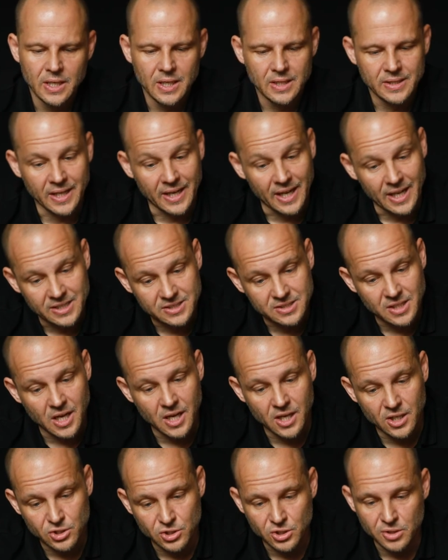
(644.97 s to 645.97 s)
that has
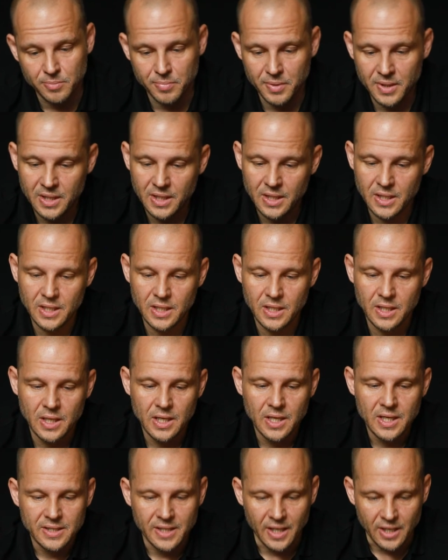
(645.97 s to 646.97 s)
RGB,
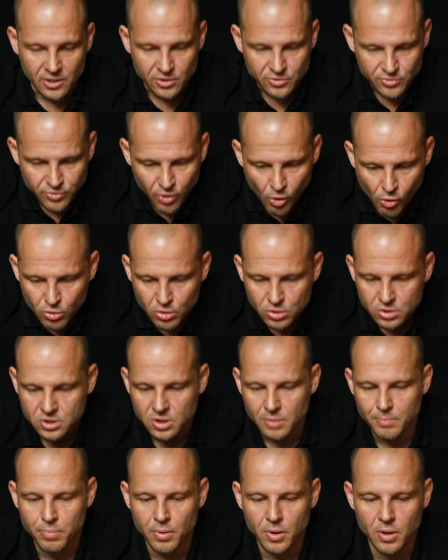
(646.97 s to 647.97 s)
that is
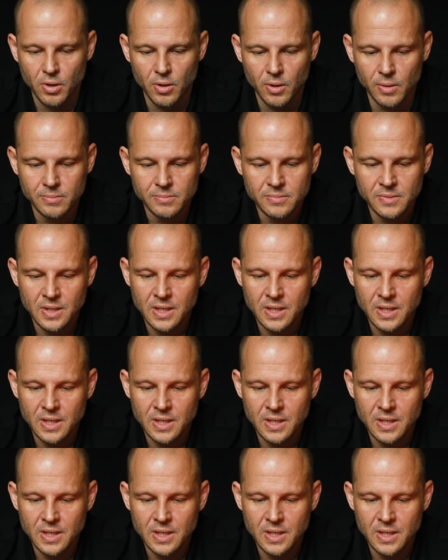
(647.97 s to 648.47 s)
focusable,